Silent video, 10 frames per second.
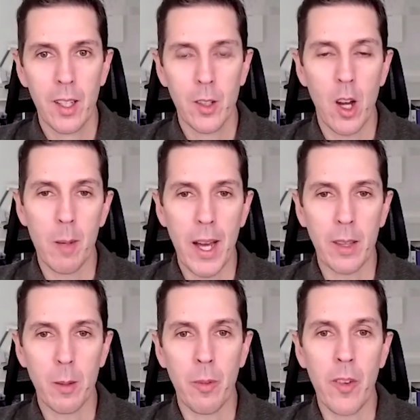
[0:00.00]
talking
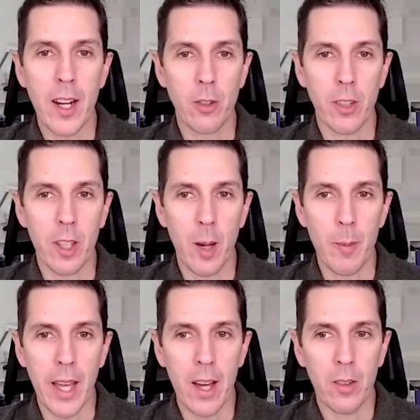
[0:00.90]
about the providers that are
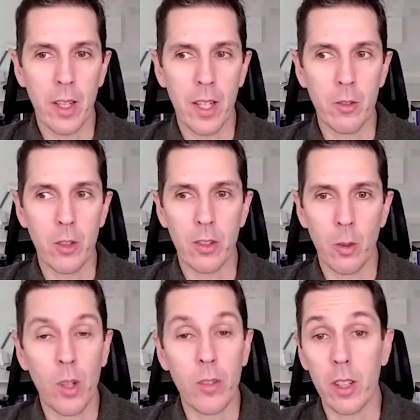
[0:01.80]
coming out and just the
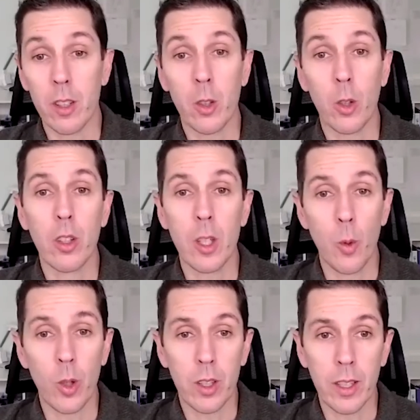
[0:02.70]
ones that are currently
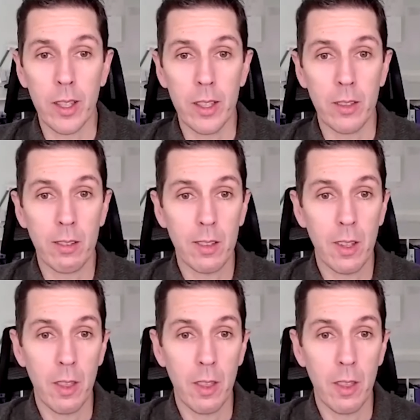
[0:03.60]
working is